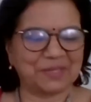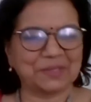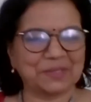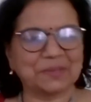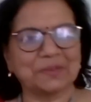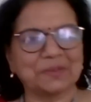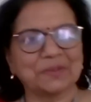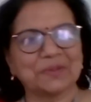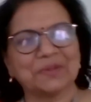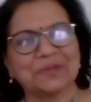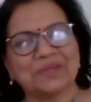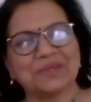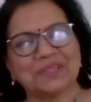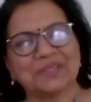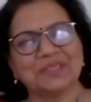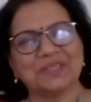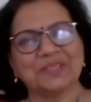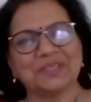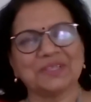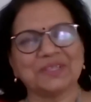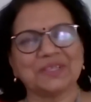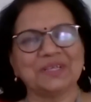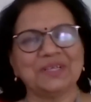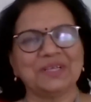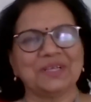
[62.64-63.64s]
Thank you. Okay.
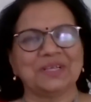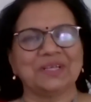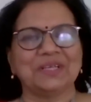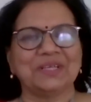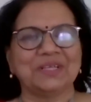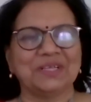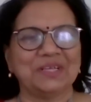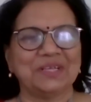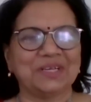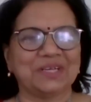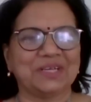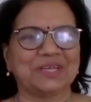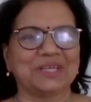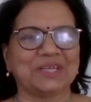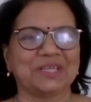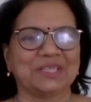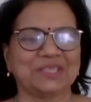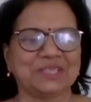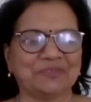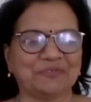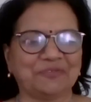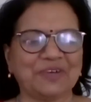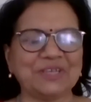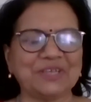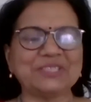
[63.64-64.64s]

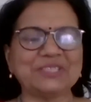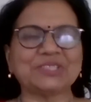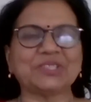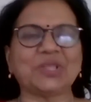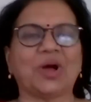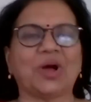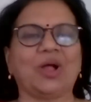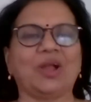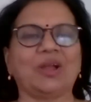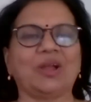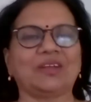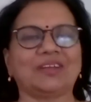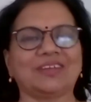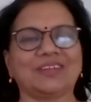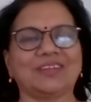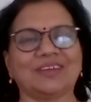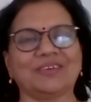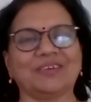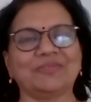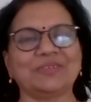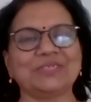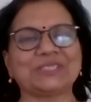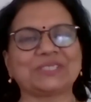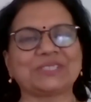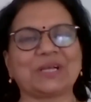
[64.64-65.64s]
The first thought
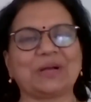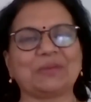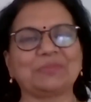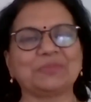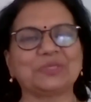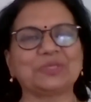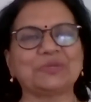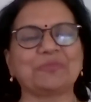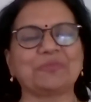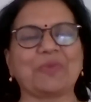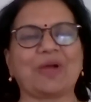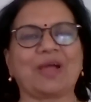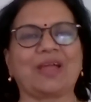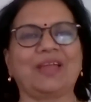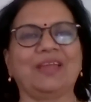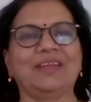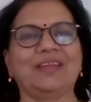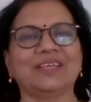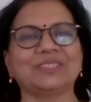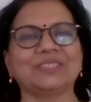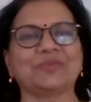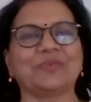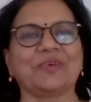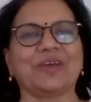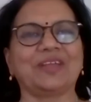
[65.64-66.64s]
which comes to
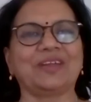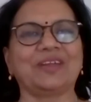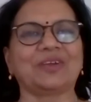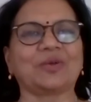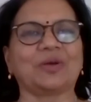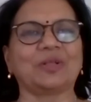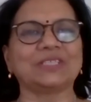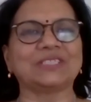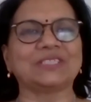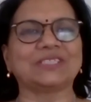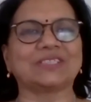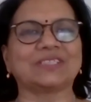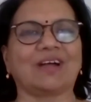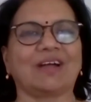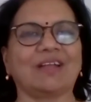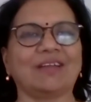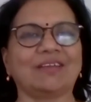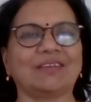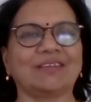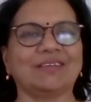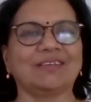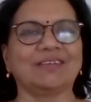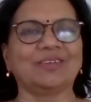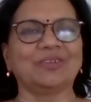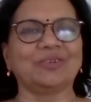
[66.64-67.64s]
mind is where it all
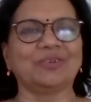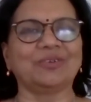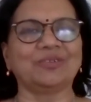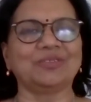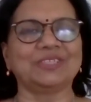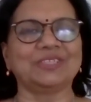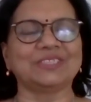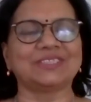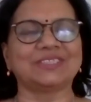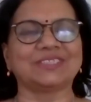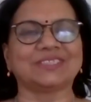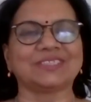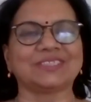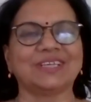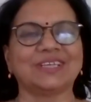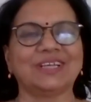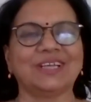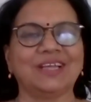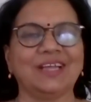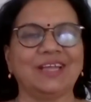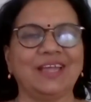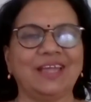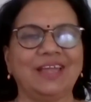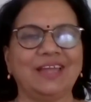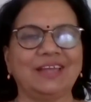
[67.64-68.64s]
started, you know, this
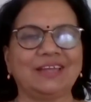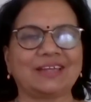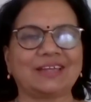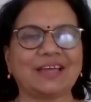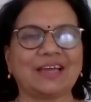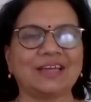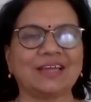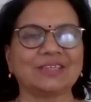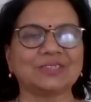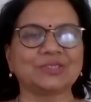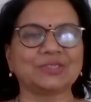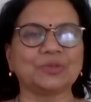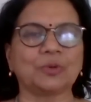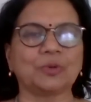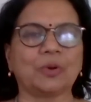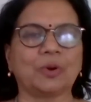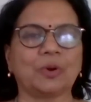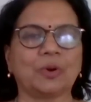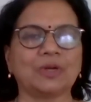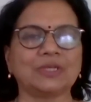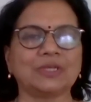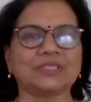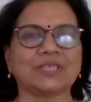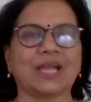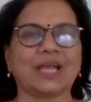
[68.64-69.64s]
entire
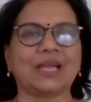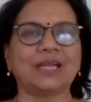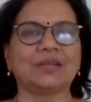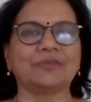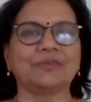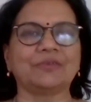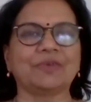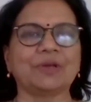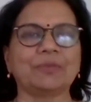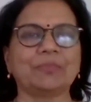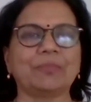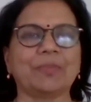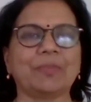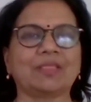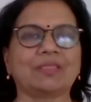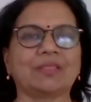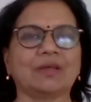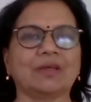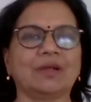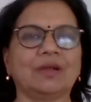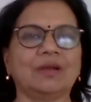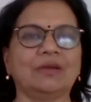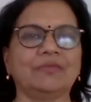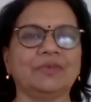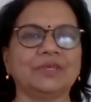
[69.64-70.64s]
so-called scientific
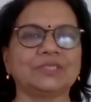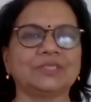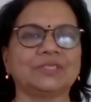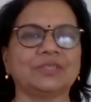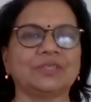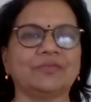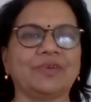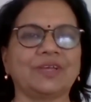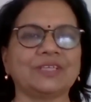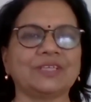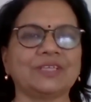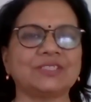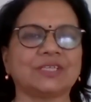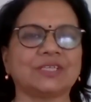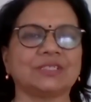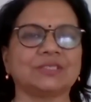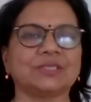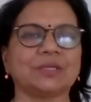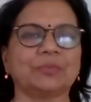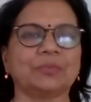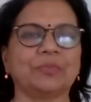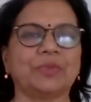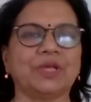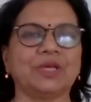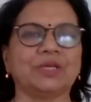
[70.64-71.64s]
method which the West
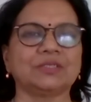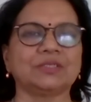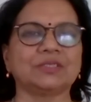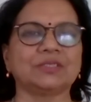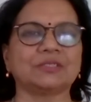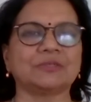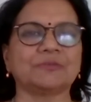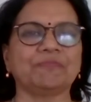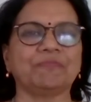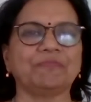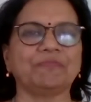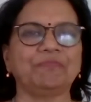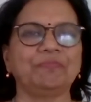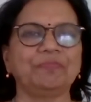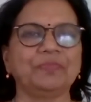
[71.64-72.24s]
has embraced.